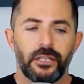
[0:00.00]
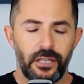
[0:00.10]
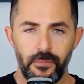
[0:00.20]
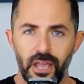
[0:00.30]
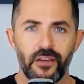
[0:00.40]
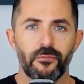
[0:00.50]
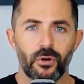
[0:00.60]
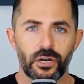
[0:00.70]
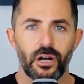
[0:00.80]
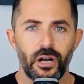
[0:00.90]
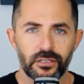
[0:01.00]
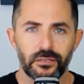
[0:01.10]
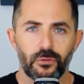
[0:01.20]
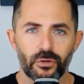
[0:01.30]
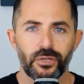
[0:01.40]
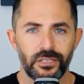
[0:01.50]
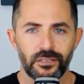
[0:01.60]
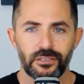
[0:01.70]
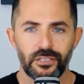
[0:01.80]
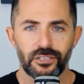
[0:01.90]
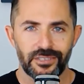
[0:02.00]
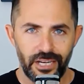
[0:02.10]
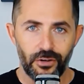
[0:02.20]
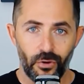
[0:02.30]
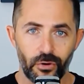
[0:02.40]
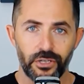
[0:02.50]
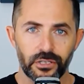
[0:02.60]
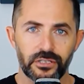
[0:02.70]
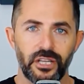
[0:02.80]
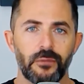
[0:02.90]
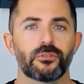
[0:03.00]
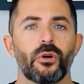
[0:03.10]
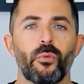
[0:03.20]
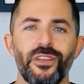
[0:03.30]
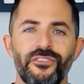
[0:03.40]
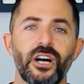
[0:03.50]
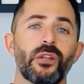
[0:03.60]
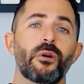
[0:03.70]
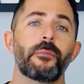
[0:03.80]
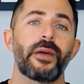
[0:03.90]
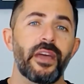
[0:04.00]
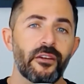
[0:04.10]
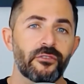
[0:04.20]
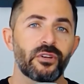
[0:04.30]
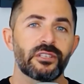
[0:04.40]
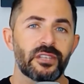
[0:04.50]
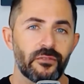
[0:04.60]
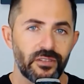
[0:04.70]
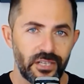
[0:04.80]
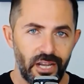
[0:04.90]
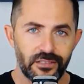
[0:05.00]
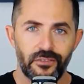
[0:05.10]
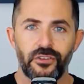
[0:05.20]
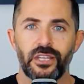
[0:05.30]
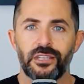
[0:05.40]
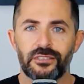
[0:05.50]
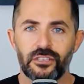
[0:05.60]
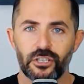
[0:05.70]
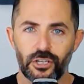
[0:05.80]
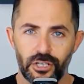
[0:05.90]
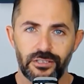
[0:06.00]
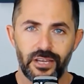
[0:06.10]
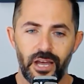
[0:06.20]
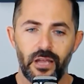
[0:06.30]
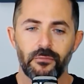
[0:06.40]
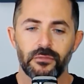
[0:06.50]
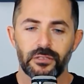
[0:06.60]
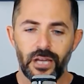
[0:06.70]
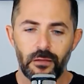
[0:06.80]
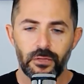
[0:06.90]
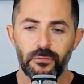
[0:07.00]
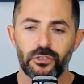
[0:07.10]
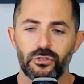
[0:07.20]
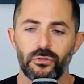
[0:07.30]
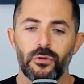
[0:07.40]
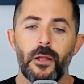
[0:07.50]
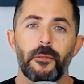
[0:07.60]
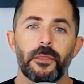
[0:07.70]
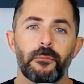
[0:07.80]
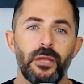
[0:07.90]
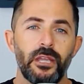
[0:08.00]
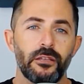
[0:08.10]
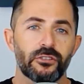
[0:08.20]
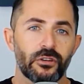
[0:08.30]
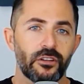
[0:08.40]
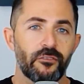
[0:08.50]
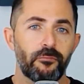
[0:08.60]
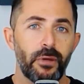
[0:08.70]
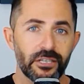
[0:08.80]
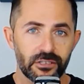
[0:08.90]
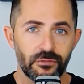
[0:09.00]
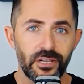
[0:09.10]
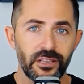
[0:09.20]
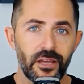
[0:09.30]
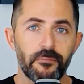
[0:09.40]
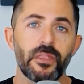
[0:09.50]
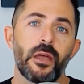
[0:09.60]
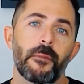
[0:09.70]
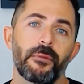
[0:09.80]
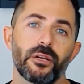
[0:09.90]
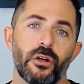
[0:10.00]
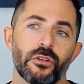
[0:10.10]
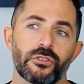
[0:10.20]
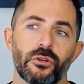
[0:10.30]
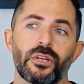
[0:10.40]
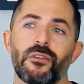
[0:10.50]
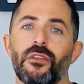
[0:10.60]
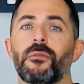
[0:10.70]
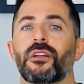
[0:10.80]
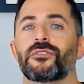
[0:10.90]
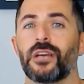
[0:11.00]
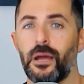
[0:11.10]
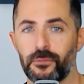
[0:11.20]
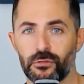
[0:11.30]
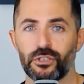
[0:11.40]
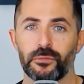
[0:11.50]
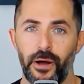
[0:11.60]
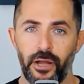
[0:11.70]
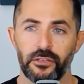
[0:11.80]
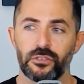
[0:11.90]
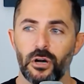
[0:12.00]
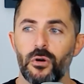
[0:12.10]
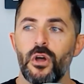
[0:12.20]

they may have more cause and more reason to just ignore your claim. So we follow up every seven days. I feel like this is a good time time limit to be sort of pestering them, but also give them enough time to respond. So